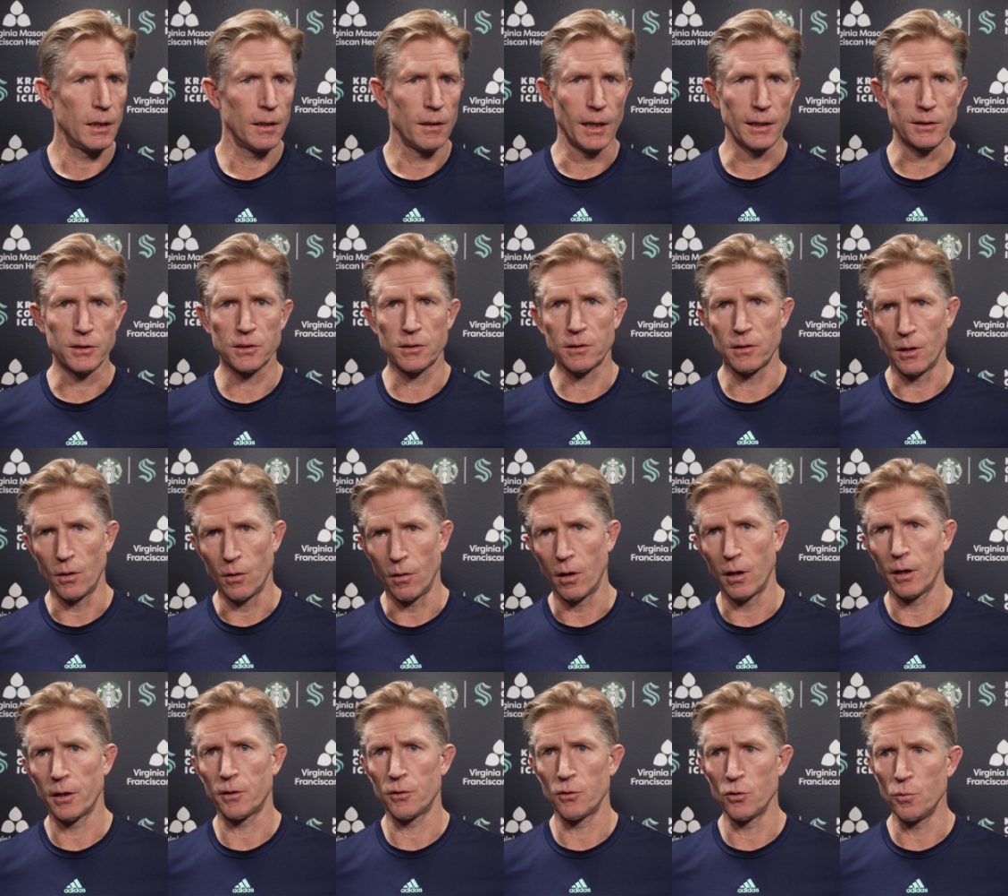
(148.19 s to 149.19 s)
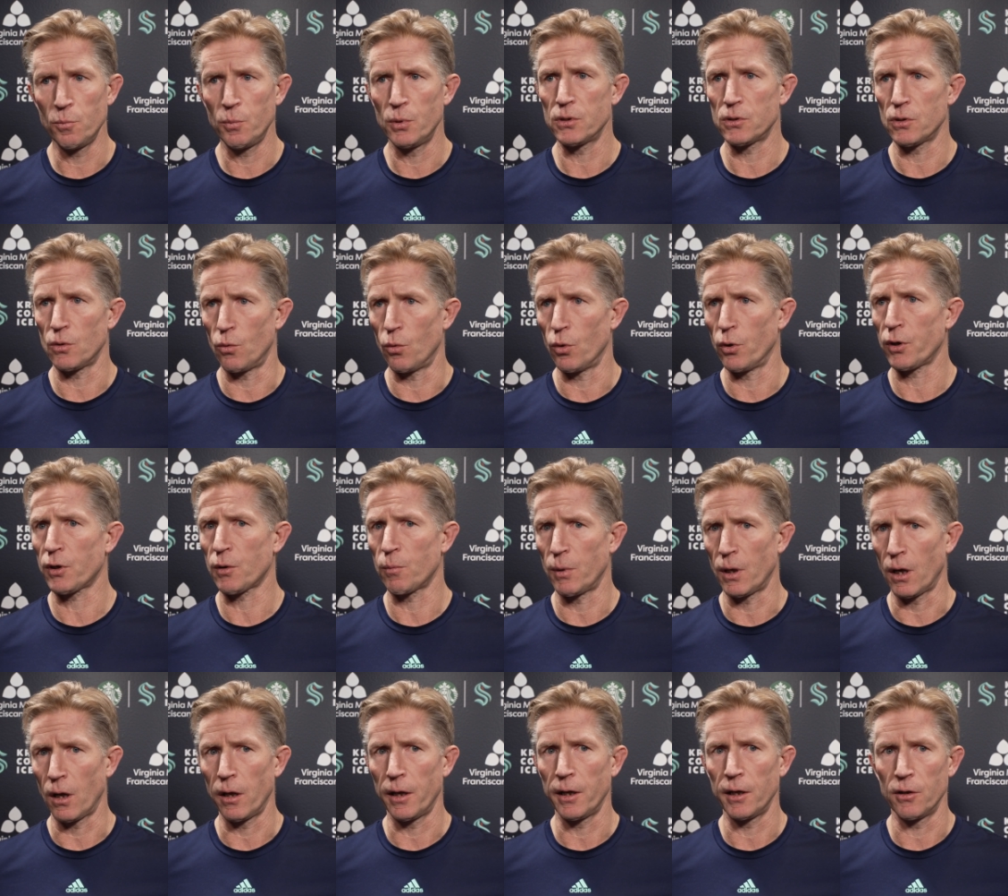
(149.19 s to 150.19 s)
That's you know our group is a
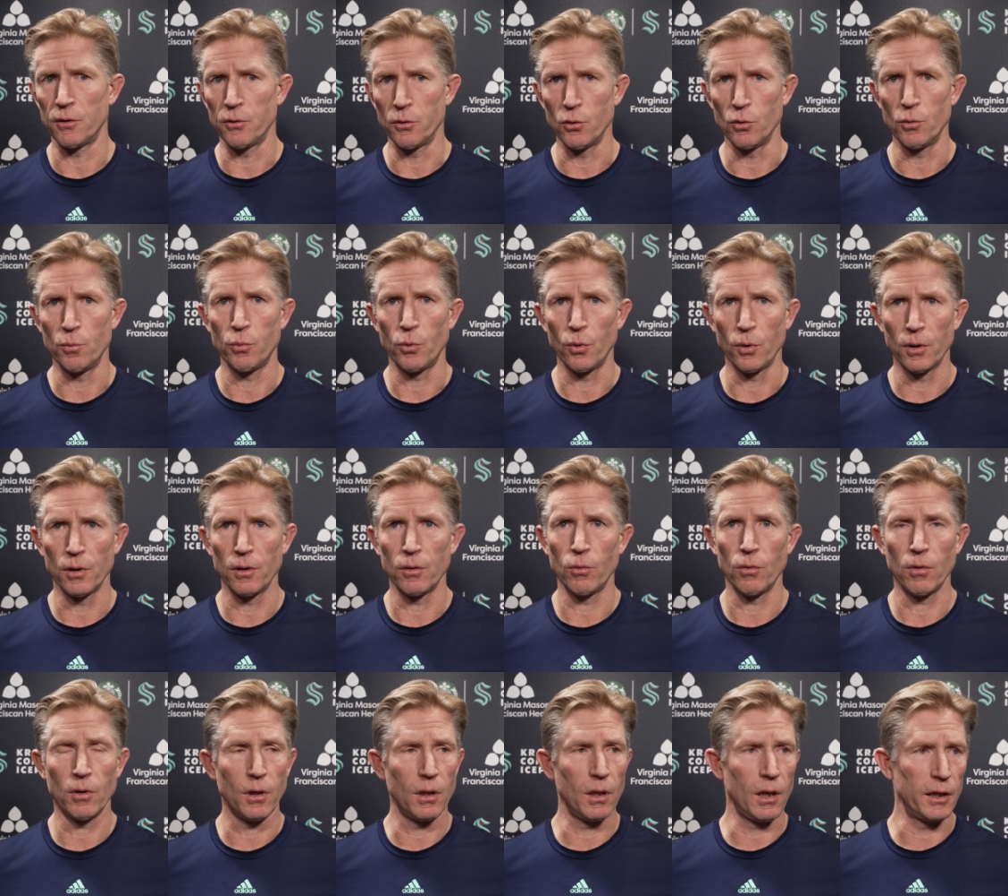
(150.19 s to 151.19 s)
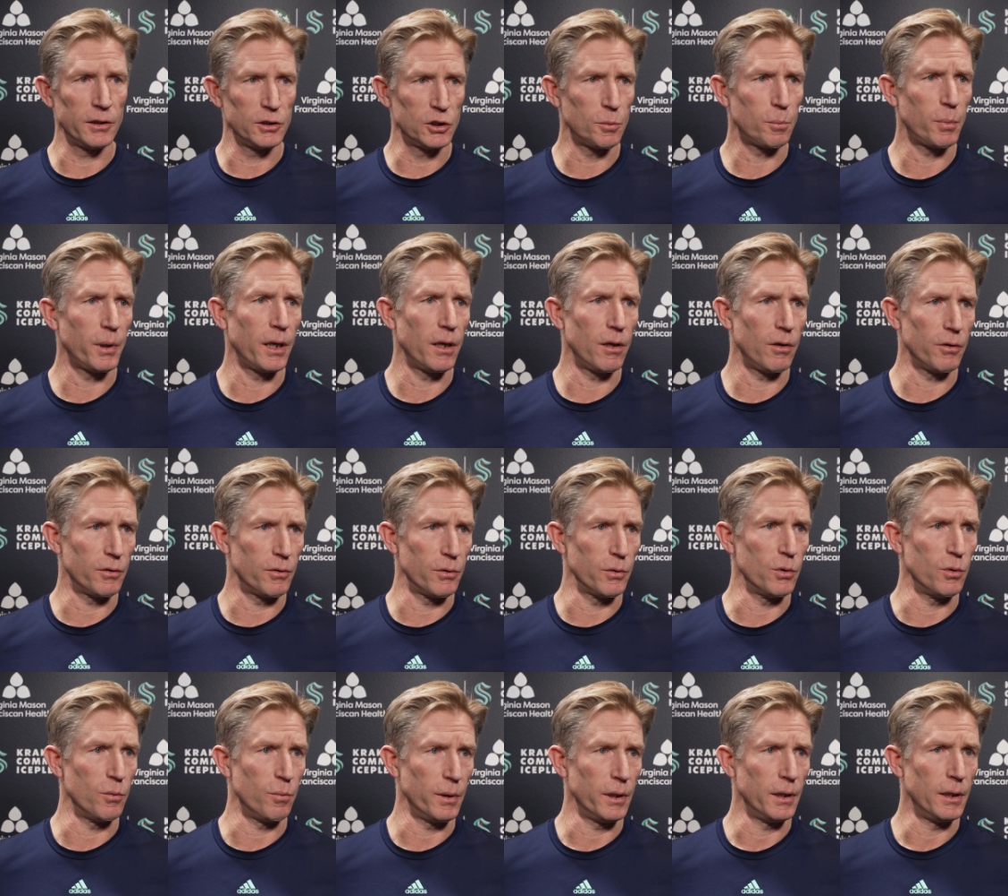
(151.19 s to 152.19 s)
workmanlike group. We're we're a lunch pail
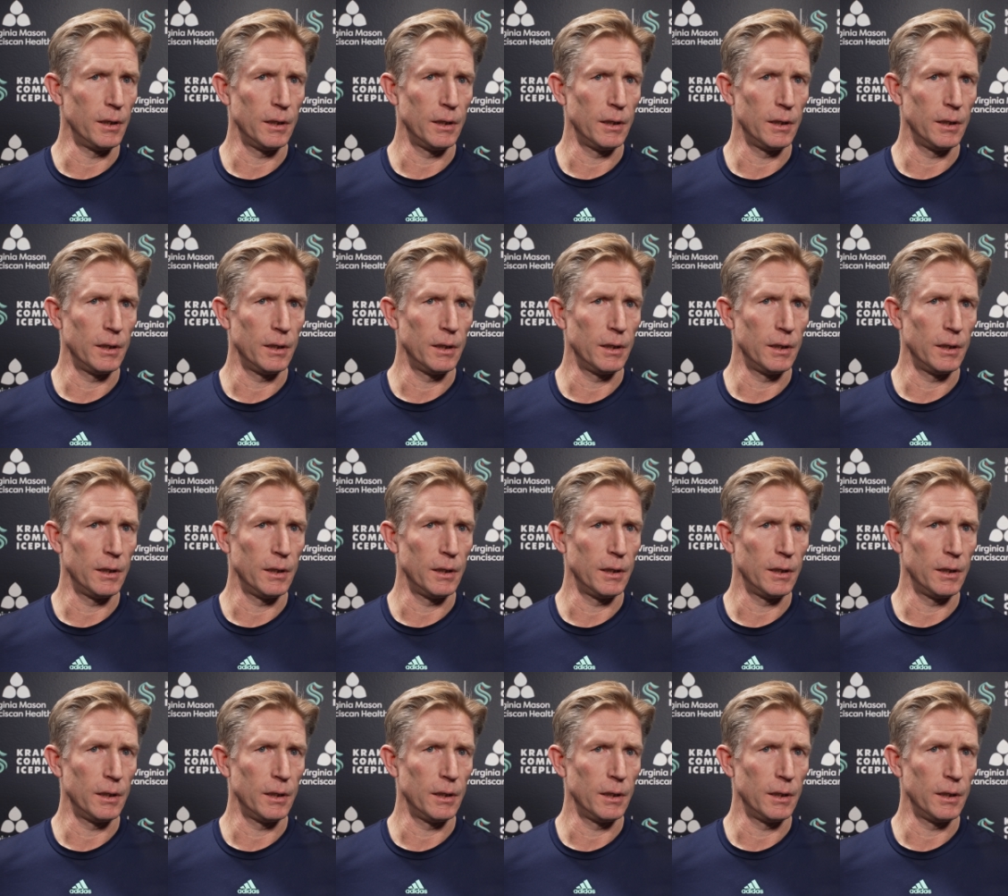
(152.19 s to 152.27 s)
group,